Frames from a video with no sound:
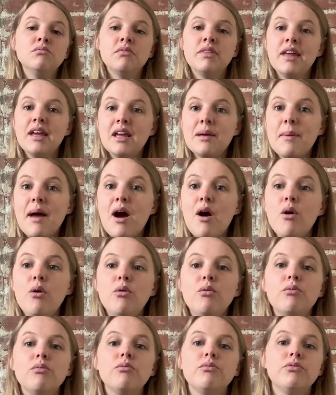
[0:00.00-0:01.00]
Think
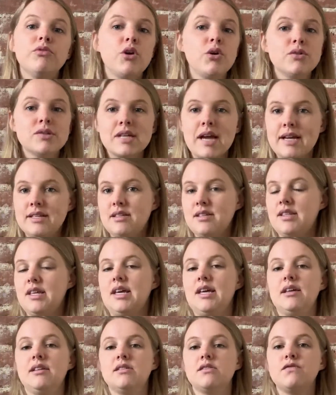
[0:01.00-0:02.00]
about those kinds of
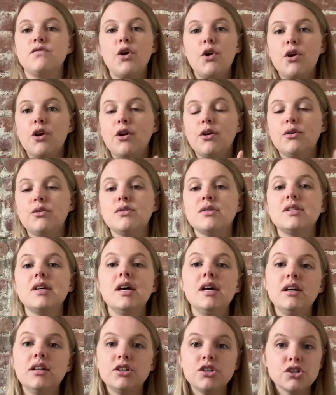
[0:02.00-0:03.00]
things. Photos,
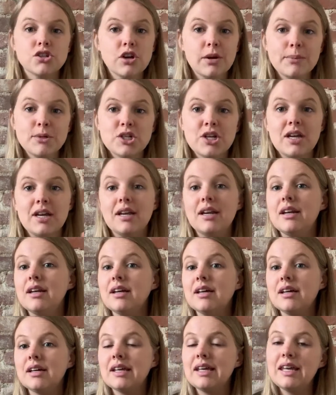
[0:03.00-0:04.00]
description,
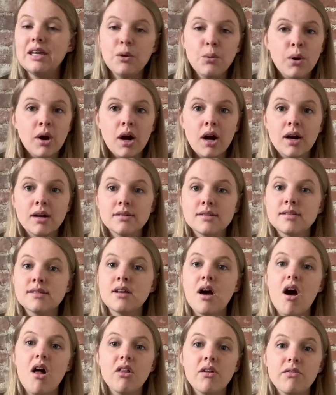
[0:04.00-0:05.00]
keywords,
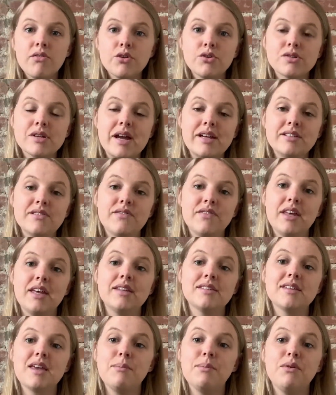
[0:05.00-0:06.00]
all of those kinds of
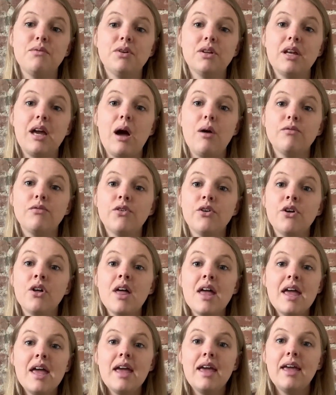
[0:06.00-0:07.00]
things can be really helpful
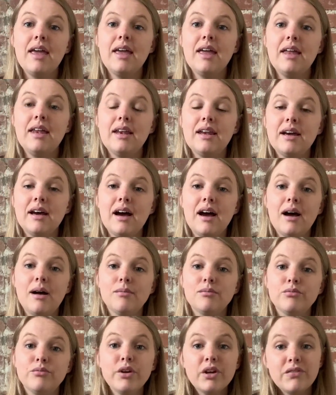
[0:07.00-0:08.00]
in
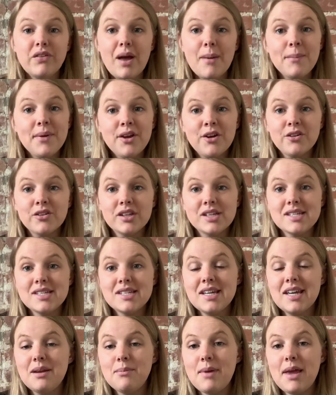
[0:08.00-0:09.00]
revamping your
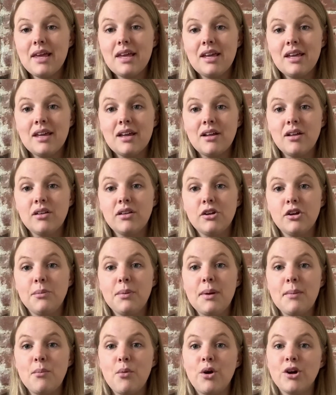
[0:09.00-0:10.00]
listing and making it a little
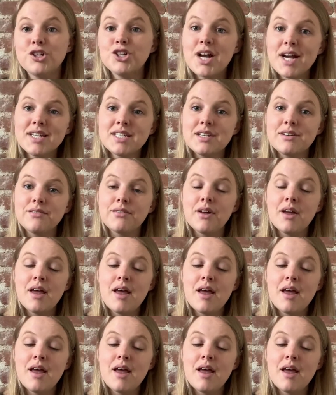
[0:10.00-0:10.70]
bit more attractive.